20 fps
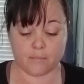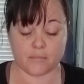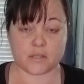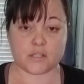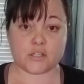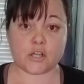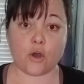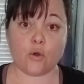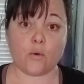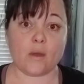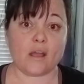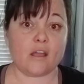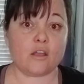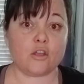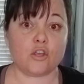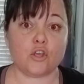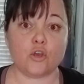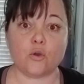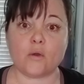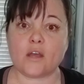So
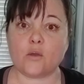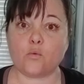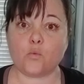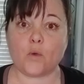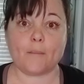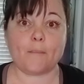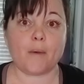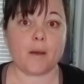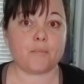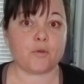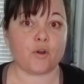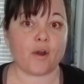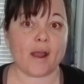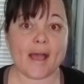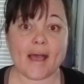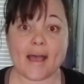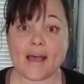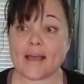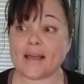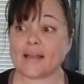you could whip up your
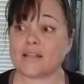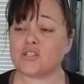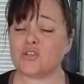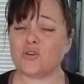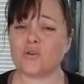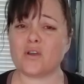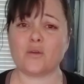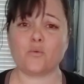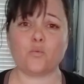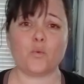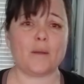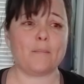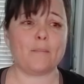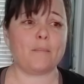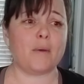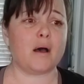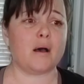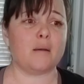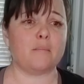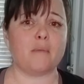eggs, you could whip
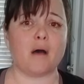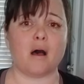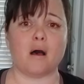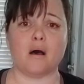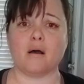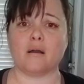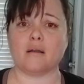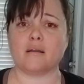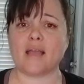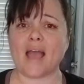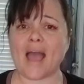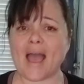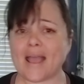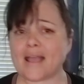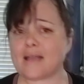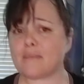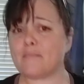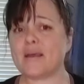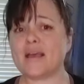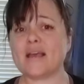up a
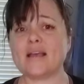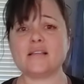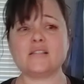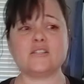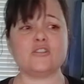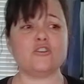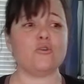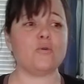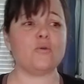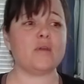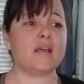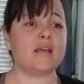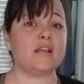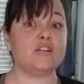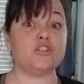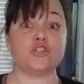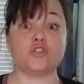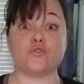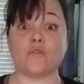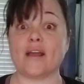cake mix, you can
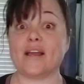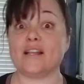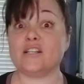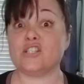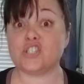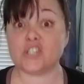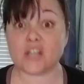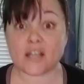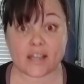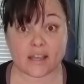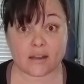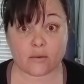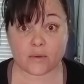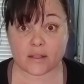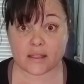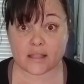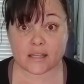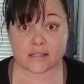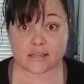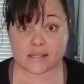shred chicken
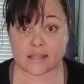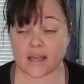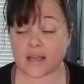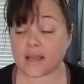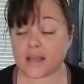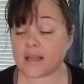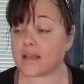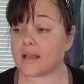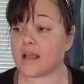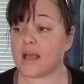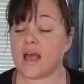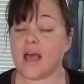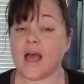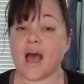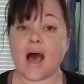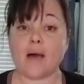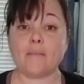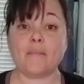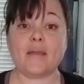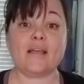with this thing.
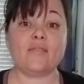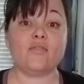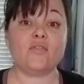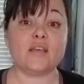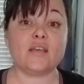I mean,